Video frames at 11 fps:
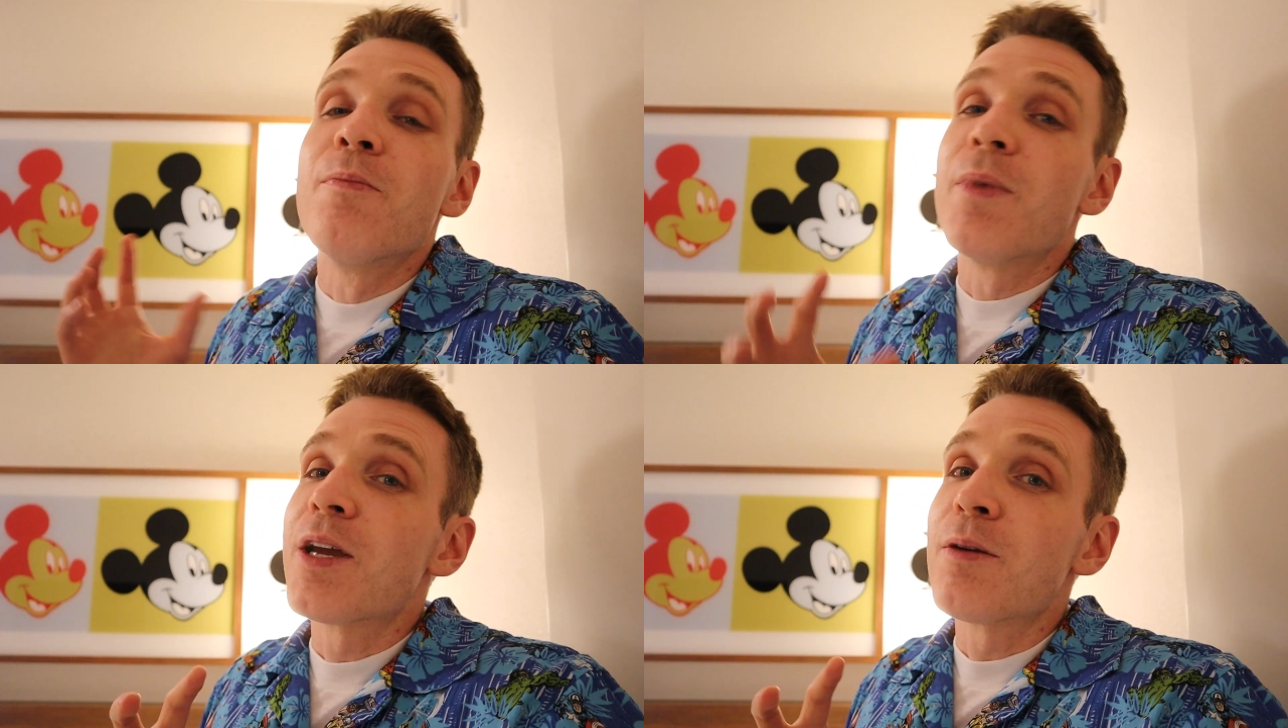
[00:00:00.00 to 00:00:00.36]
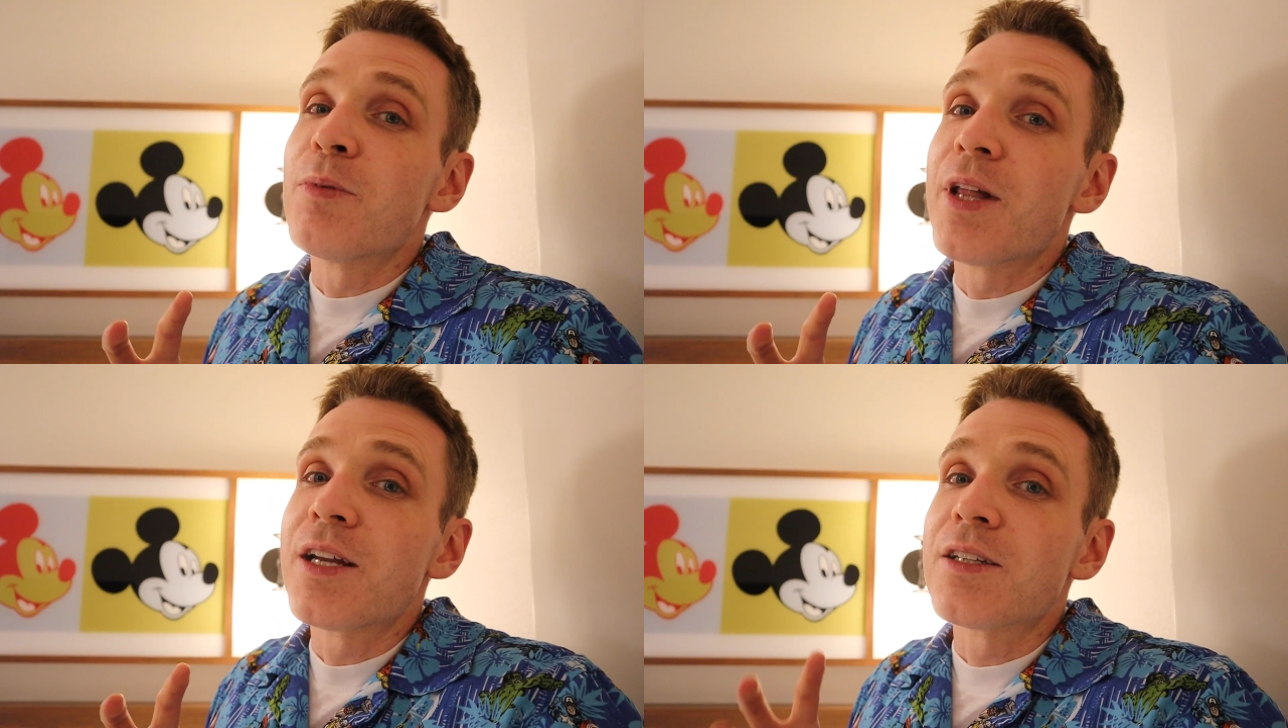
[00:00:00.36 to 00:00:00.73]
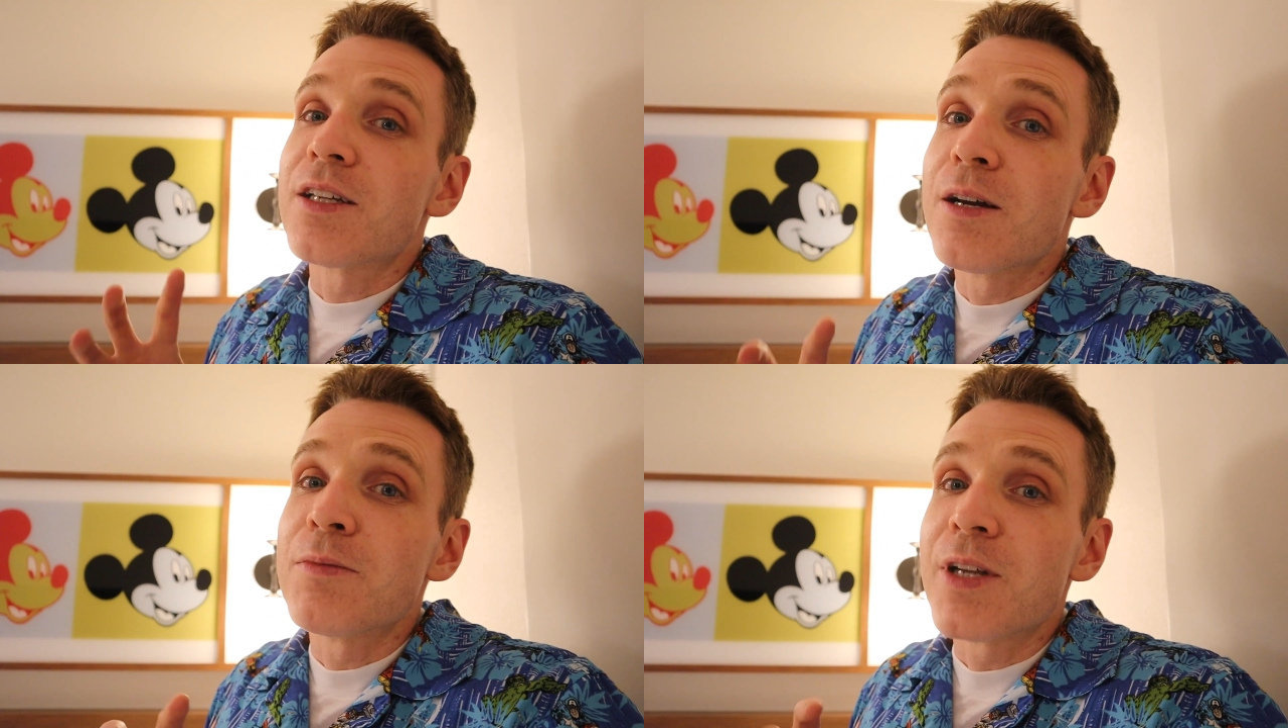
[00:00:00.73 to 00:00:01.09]
make a plan to
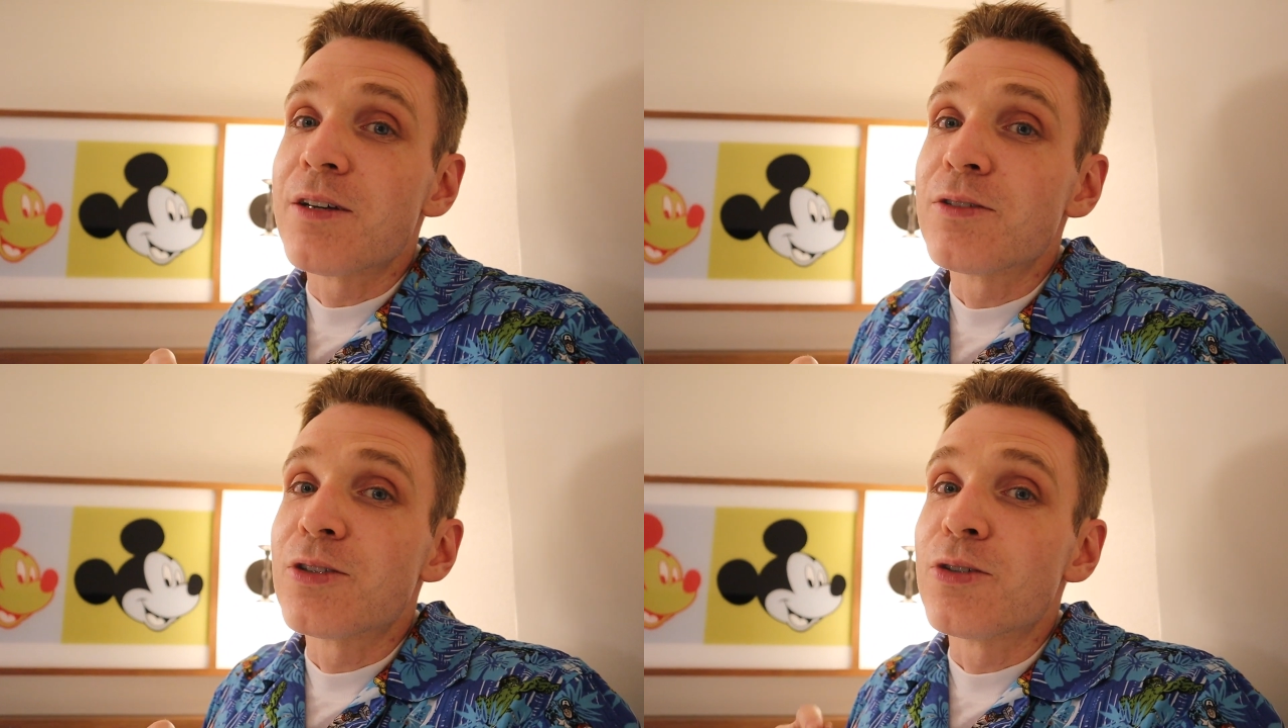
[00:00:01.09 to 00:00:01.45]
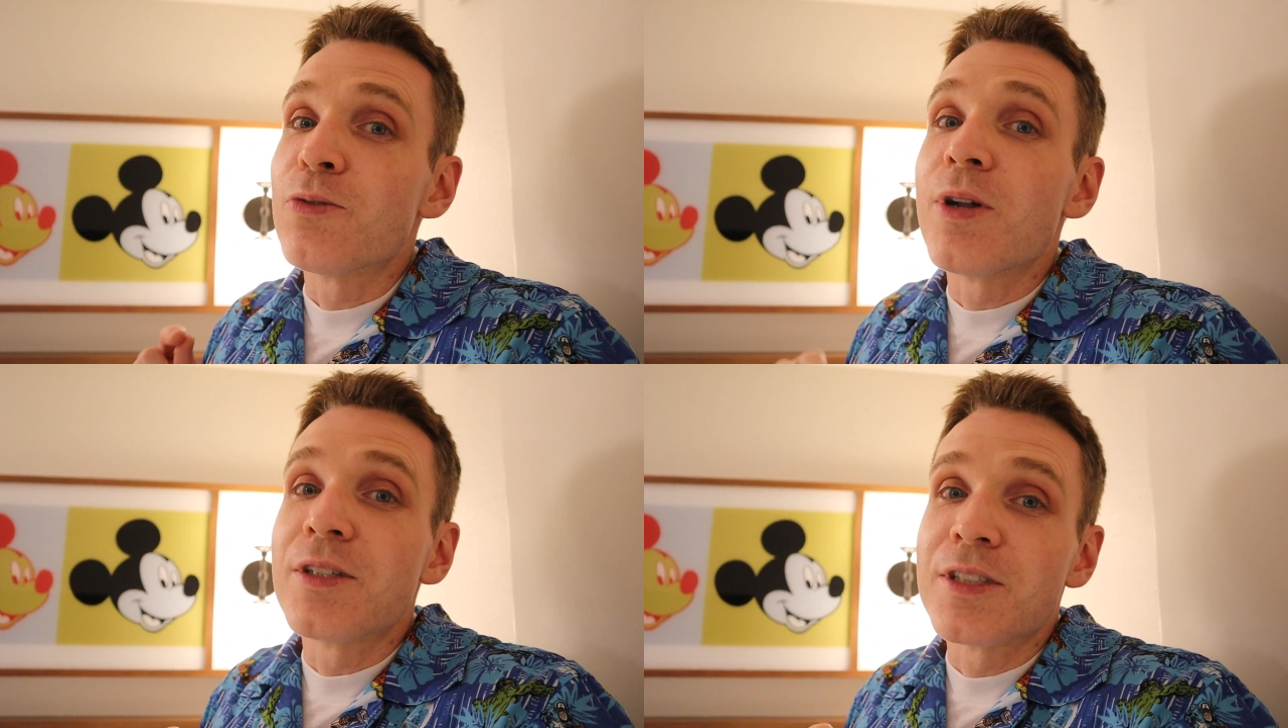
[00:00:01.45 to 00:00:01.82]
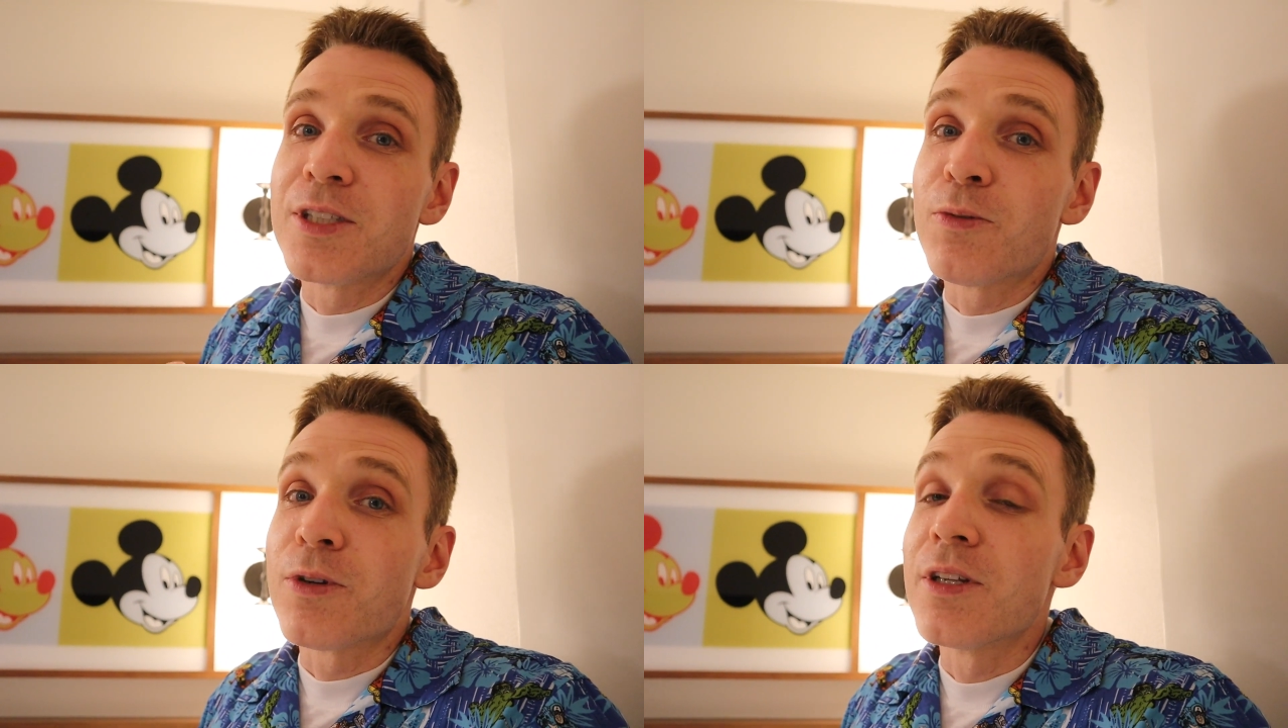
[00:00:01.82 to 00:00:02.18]
come down to Walt
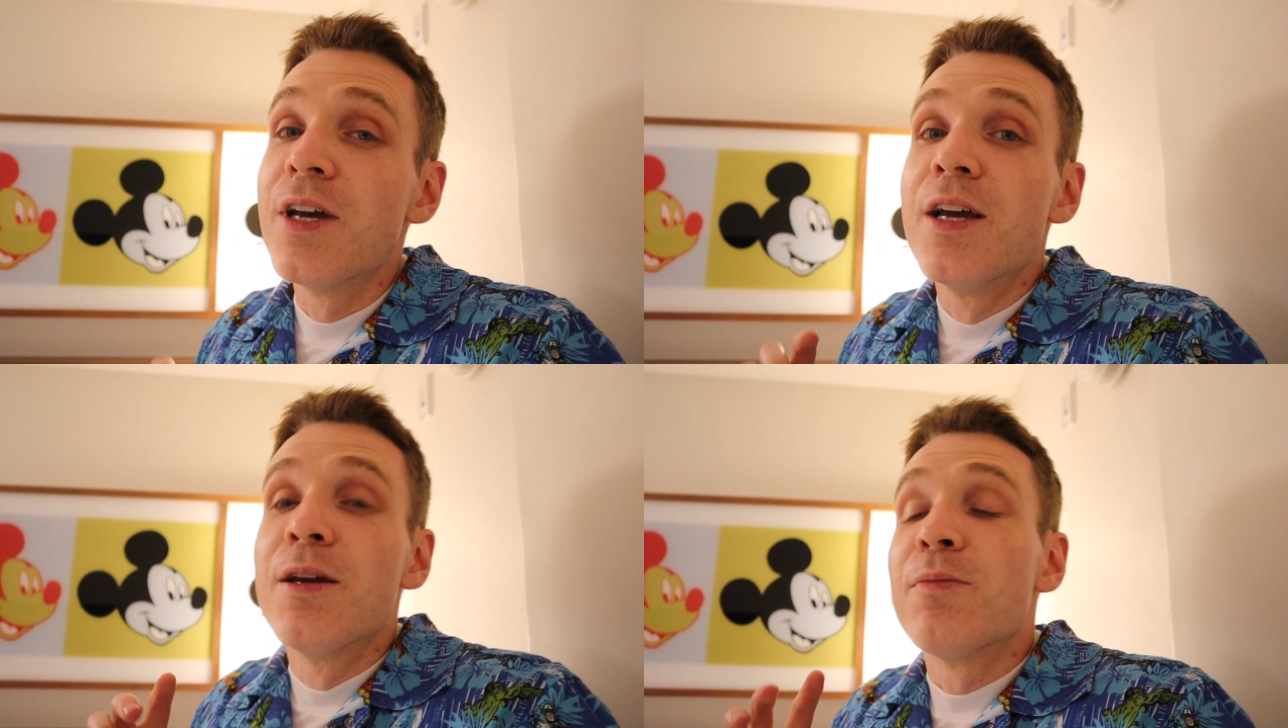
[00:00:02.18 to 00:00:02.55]
Disney World